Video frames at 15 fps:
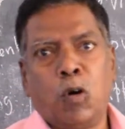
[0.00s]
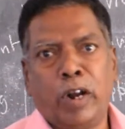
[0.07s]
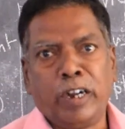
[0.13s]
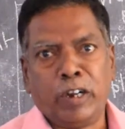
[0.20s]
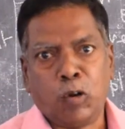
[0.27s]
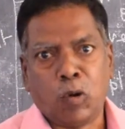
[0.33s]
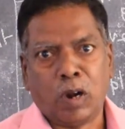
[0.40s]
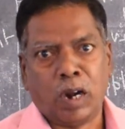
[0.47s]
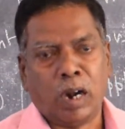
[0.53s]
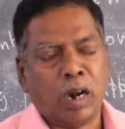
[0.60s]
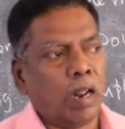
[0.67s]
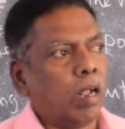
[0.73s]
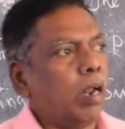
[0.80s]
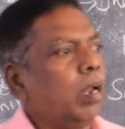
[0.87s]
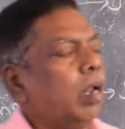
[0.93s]
Good morning to one
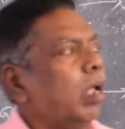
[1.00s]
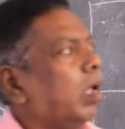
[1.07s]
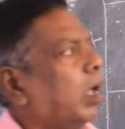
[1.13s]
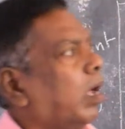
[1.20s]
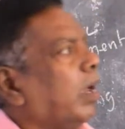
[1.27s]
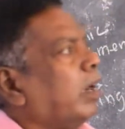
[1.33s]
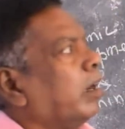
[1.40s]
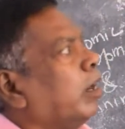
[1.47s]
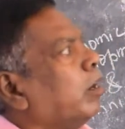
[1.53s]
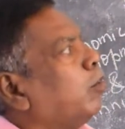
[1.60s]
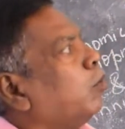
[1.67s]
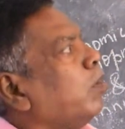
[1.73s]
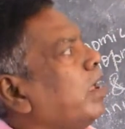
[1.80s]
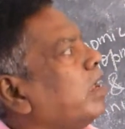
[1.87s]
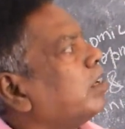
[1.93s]
and all. And
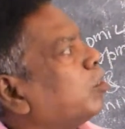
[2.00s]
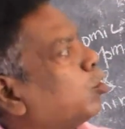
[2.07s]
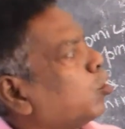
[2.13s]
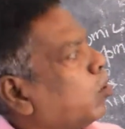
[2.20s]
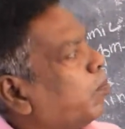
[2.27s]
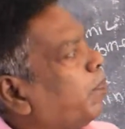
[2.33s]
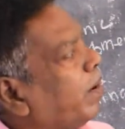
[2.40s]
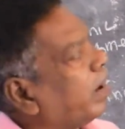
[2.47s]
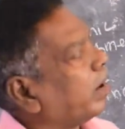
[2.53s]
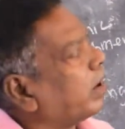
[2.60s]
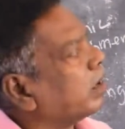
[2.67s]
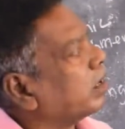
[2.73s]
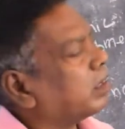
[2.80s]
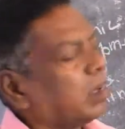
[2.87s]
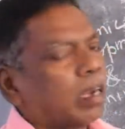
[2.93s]
today's topic,
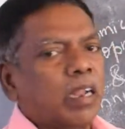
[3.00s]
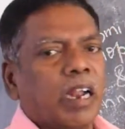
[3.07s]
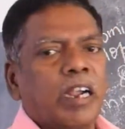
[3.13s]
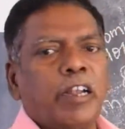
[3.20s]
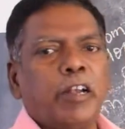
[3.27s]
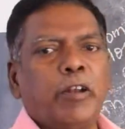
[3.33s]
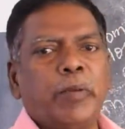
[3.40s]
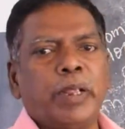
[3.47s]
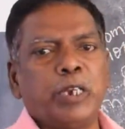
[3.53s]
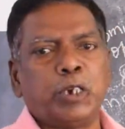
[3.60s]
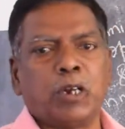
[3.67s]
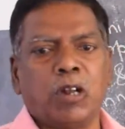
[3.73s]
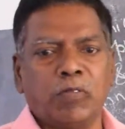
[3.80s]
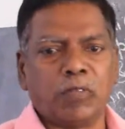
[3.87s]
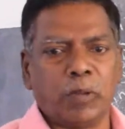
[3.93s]
it is a
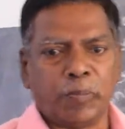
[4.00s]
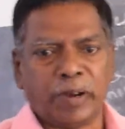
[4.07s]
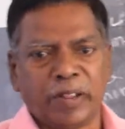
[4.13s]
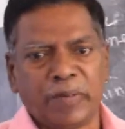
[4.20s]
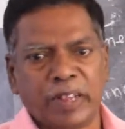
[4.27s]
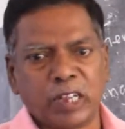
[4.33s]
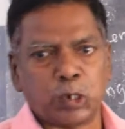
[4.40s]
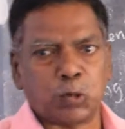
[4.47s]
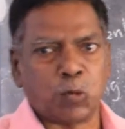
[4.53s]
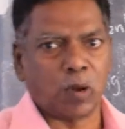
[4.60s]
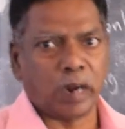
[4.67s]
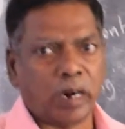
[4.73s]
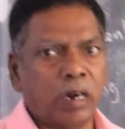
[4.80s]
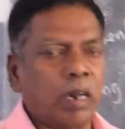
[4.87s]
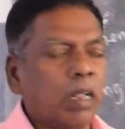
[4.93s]
continuation of the previous
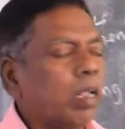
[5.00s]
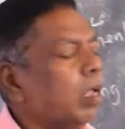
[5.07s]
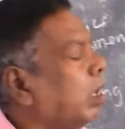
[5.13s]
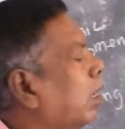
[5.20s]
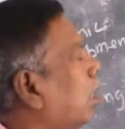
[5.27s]
one,